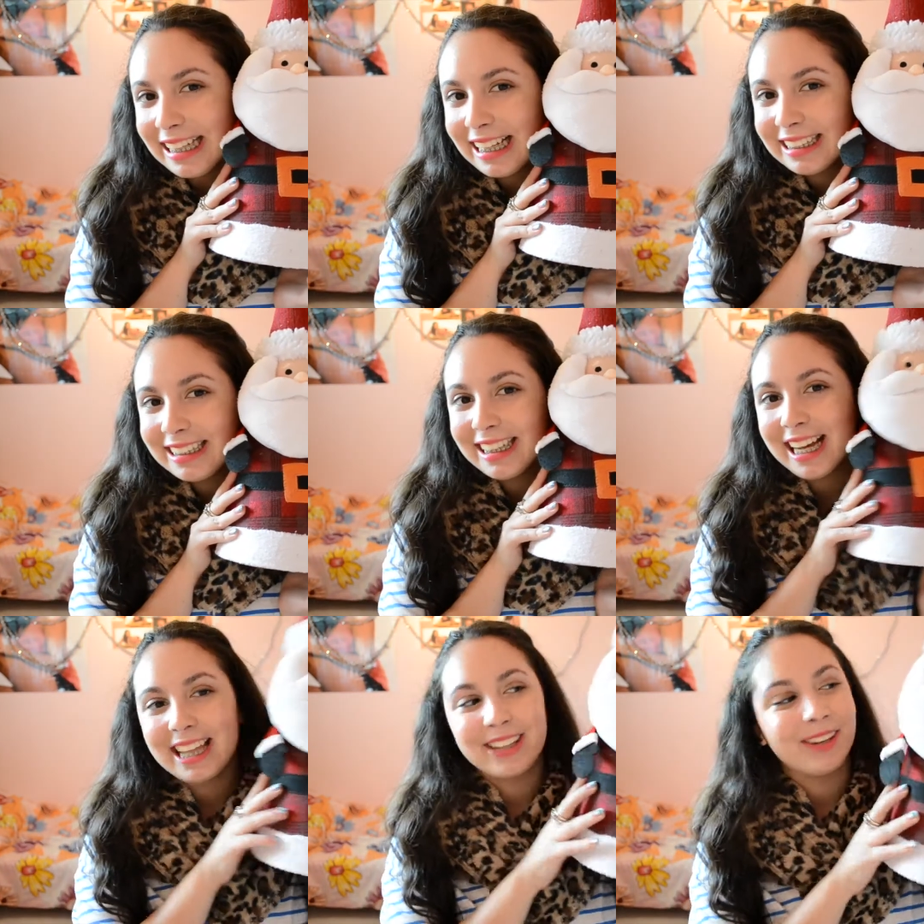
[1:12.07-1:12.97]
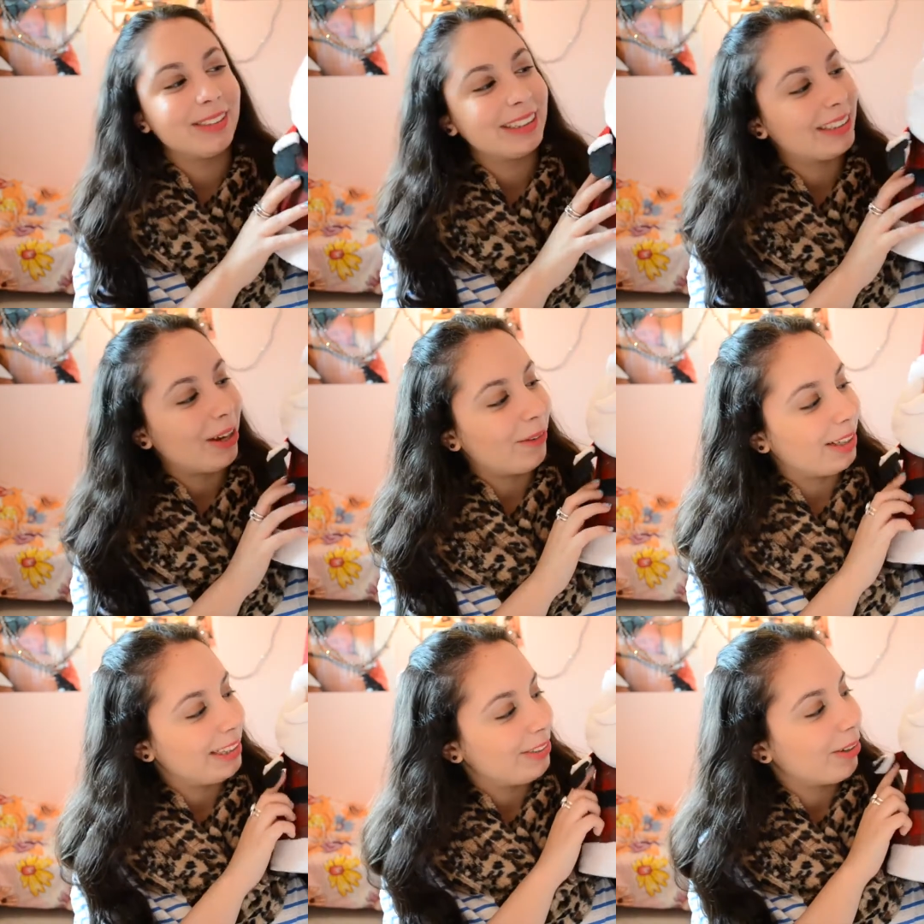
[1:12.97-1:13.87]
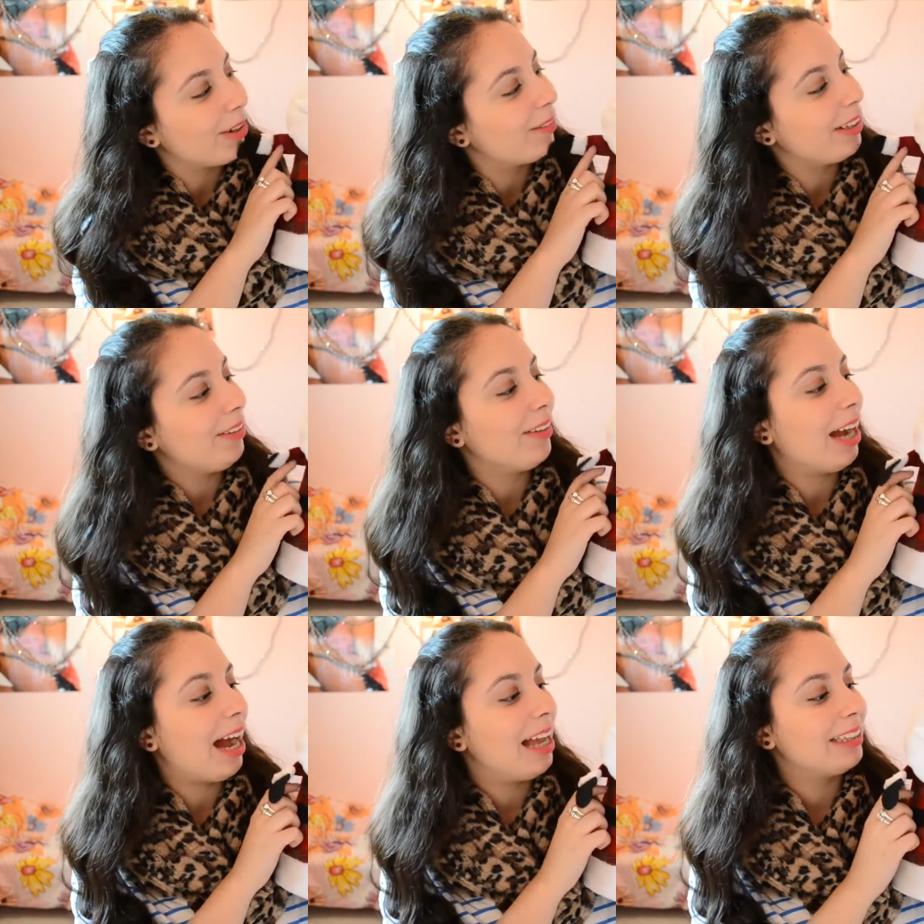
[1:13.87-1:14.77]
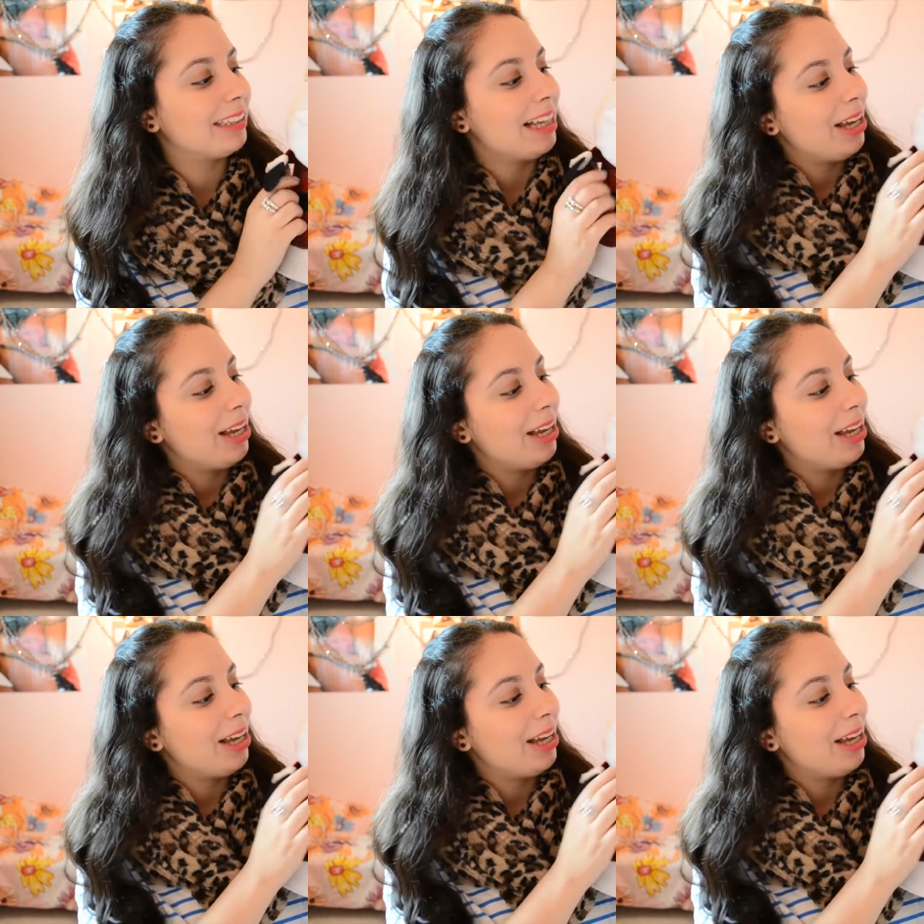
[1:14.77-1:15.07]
Santa. I thought it was so adorable, you guys.